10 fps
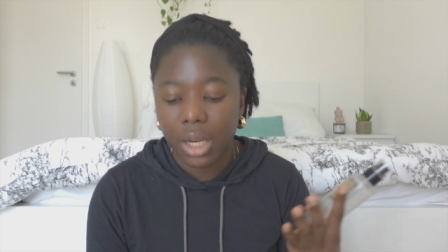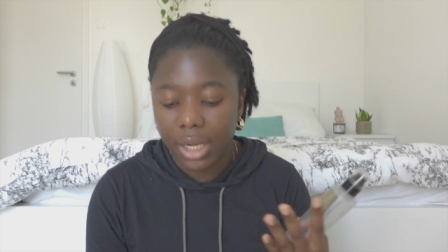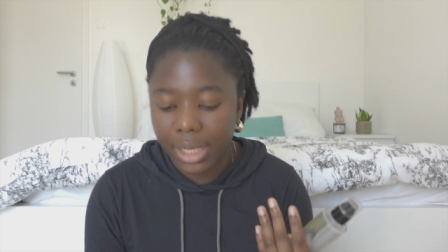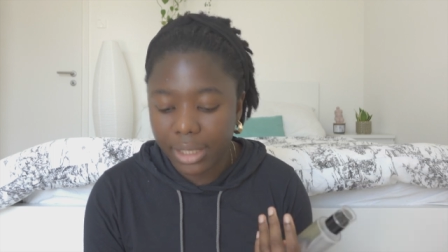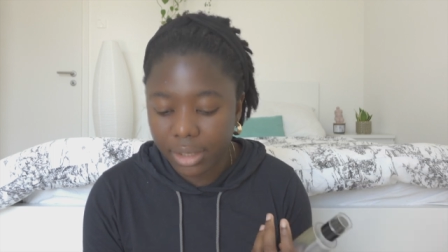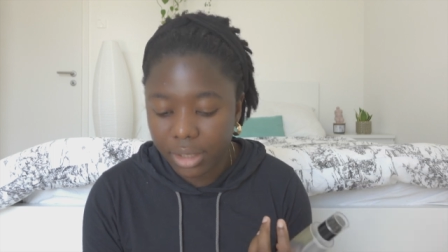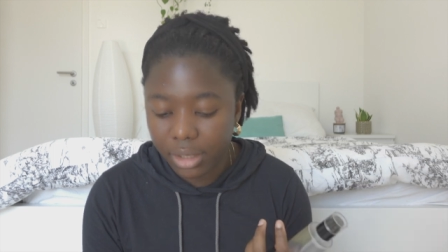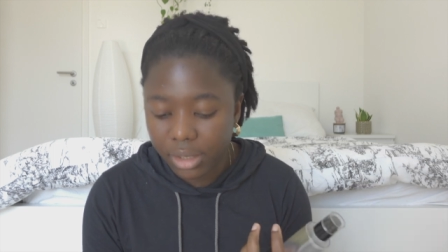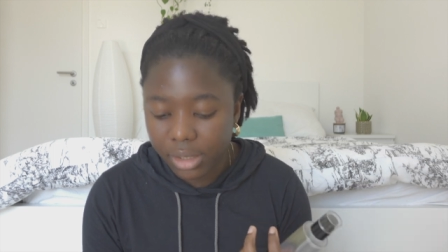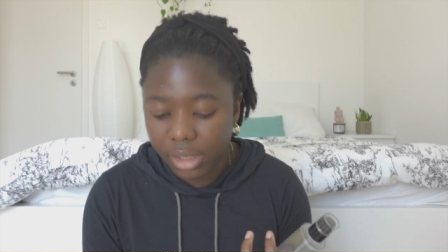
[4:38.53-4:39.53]
like
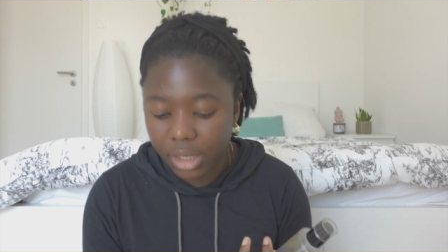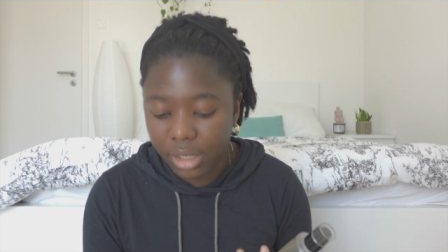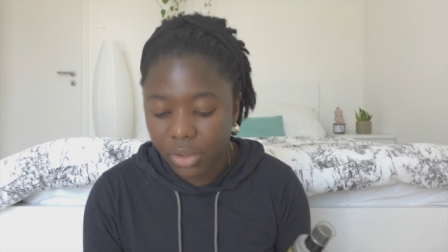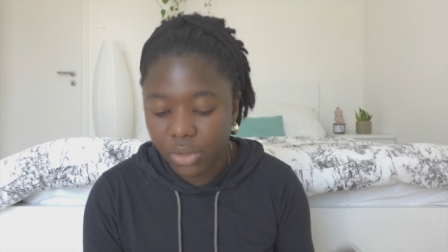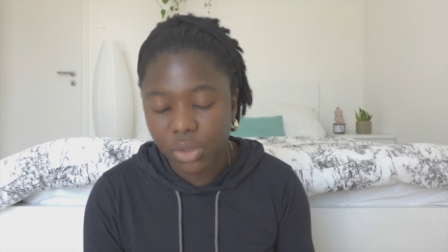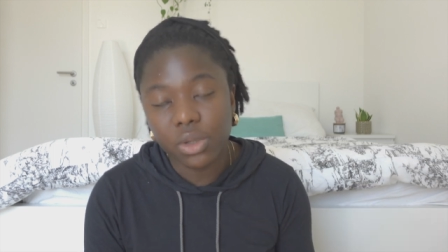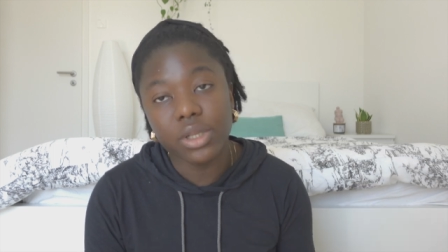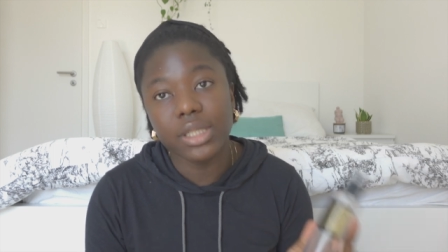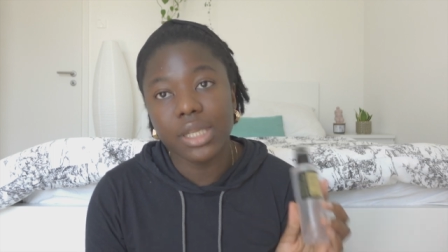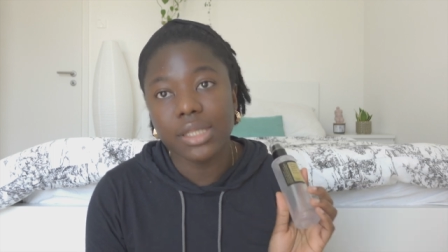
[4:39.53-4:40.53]
the skin. It also
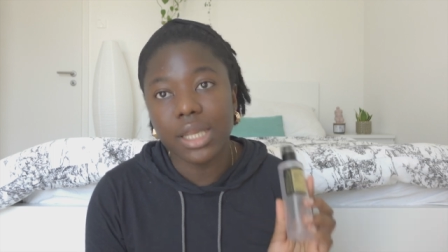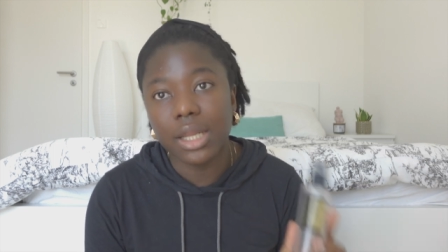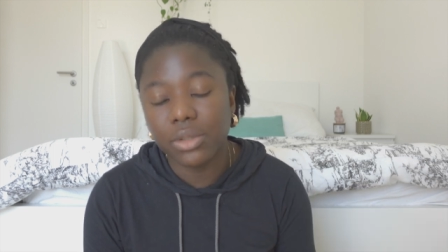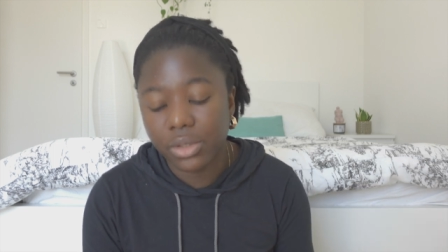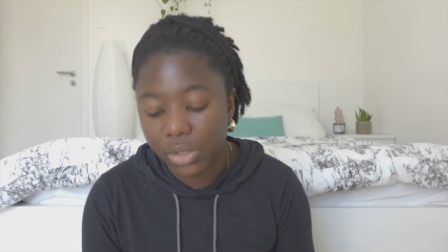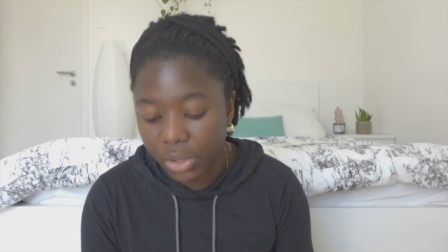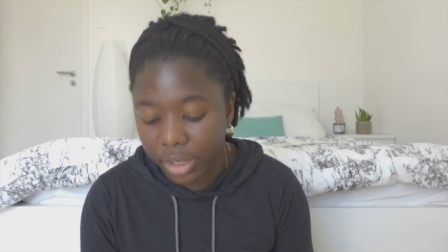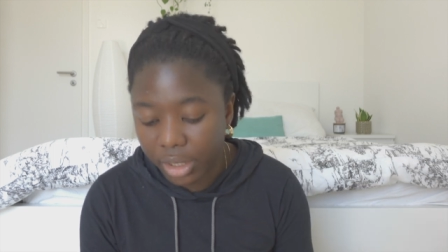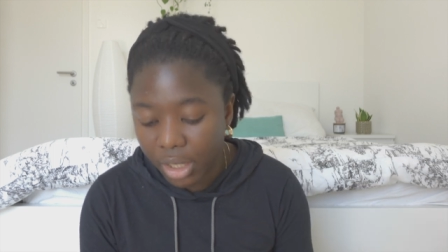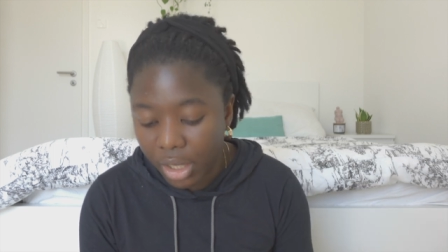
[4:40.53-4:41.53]
contains
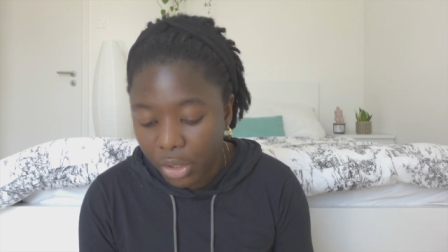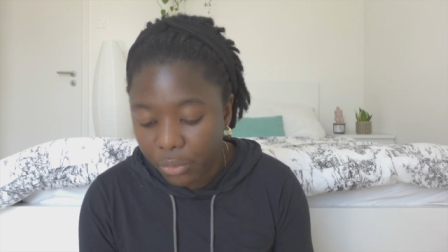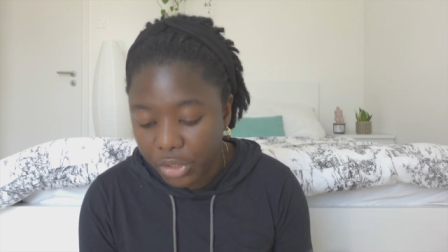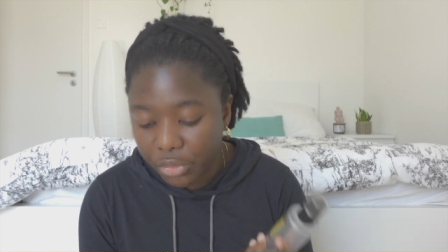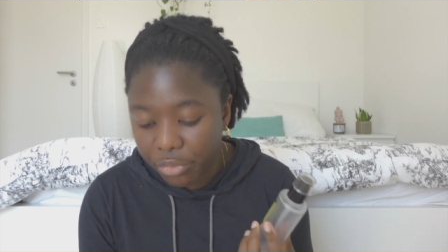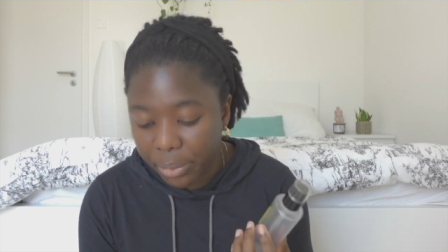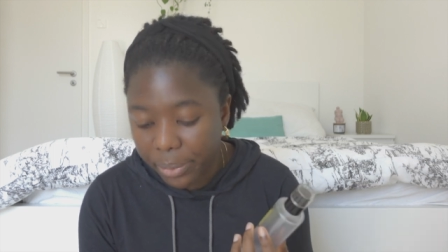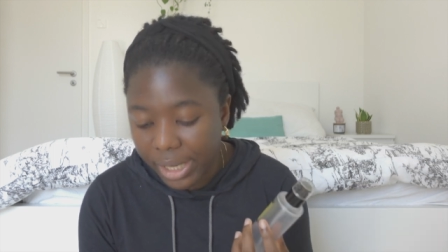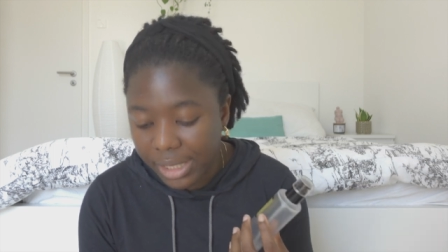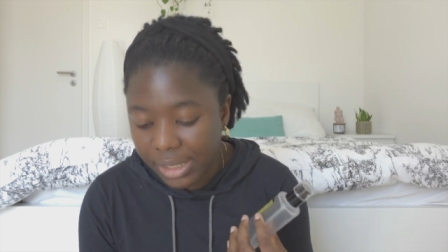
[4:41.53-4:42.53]
allantoin, which
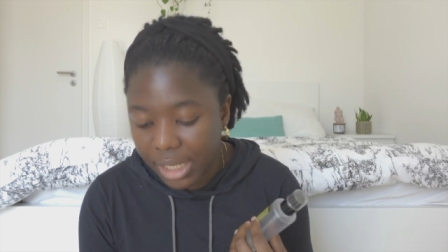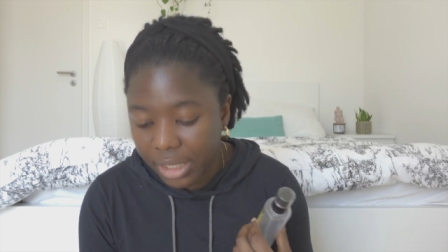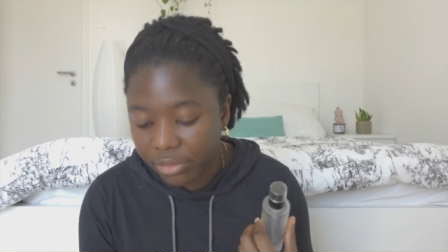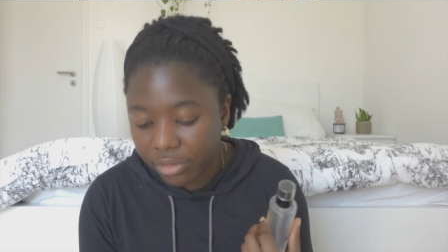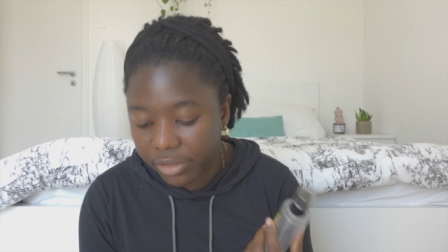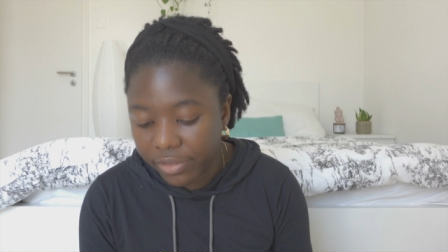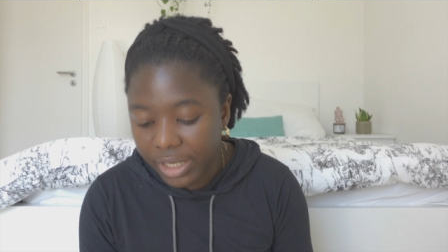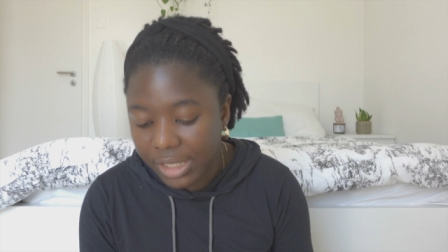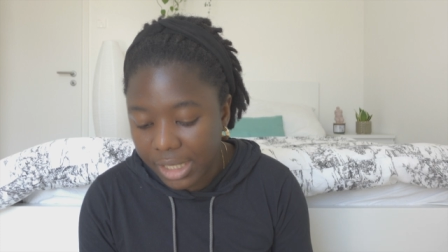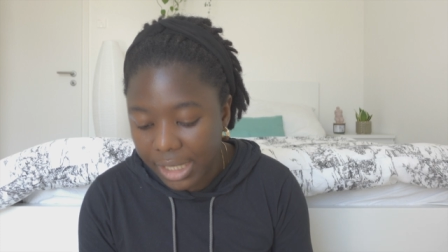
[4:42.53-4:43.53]
repairs and
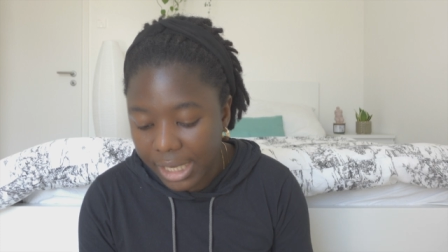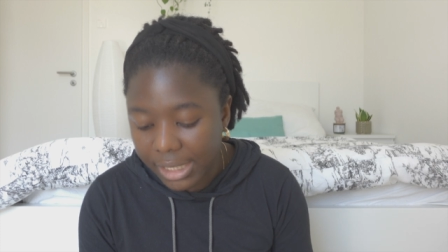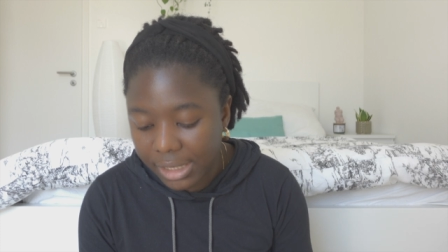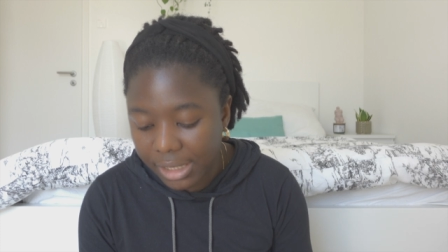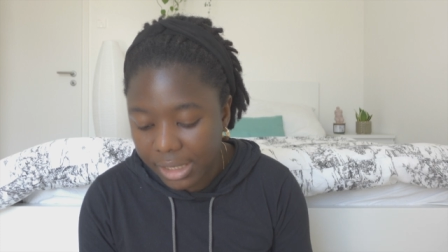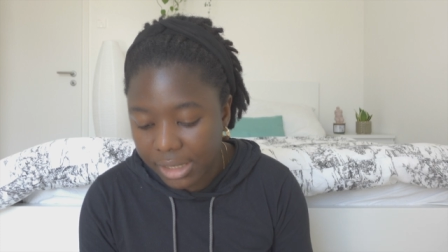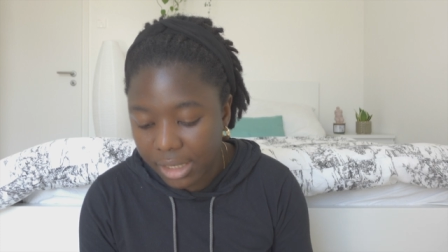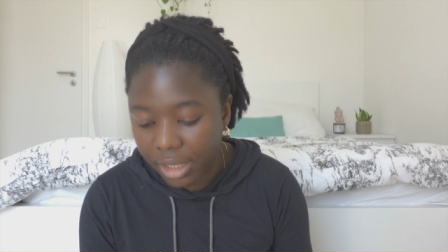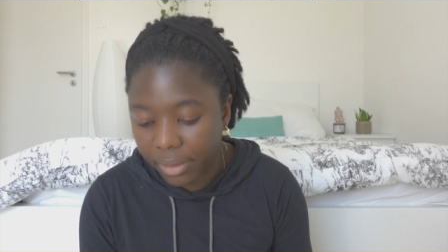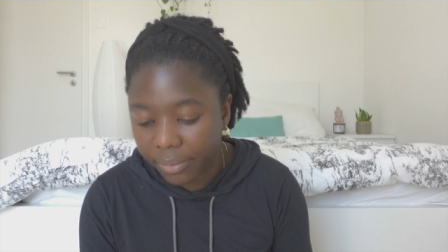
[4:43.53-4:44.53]

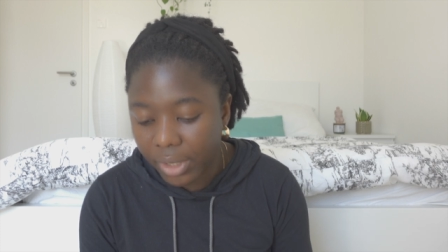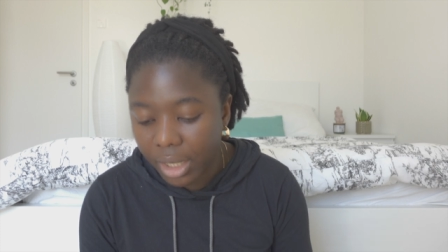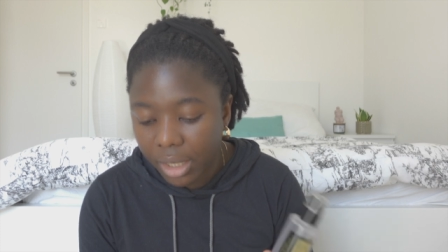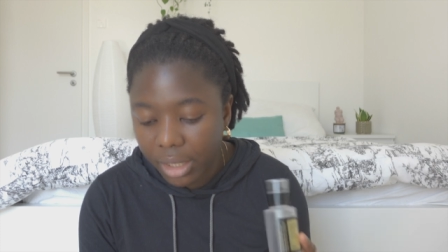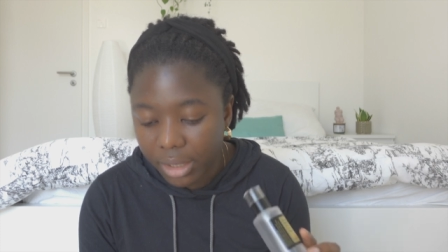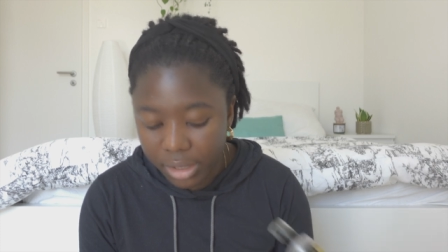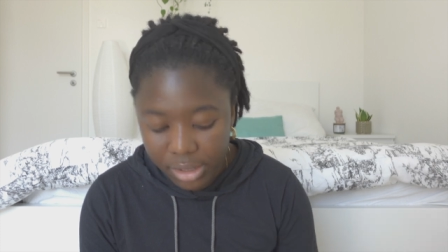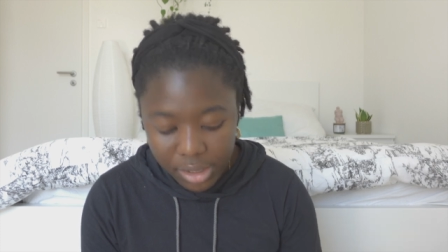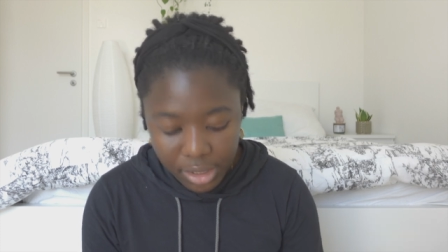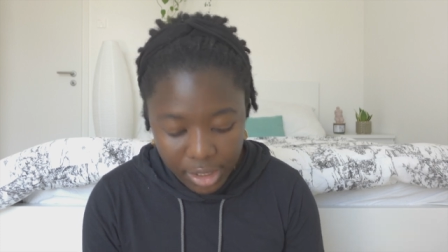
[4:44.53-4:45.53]
revitalizes the
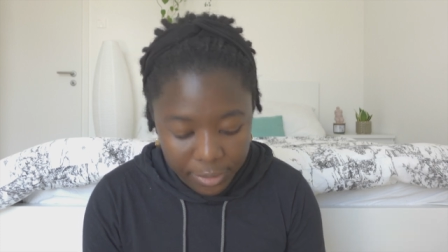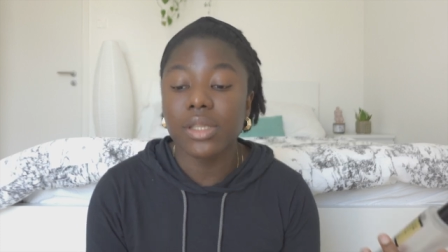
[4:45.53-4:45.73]
skin.